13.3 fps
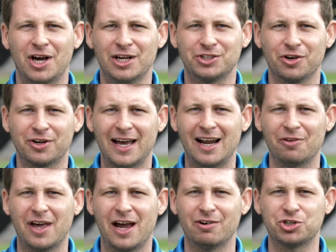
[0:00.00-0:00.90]
so get
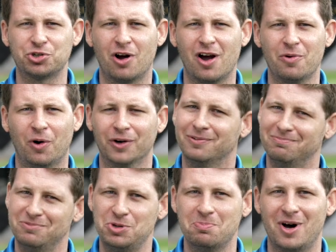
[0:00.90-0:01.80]
out there and try one.
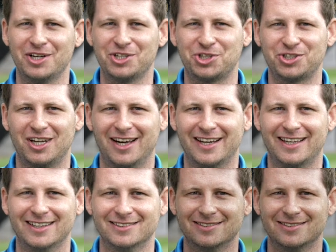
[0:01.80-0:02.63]
You might just like it.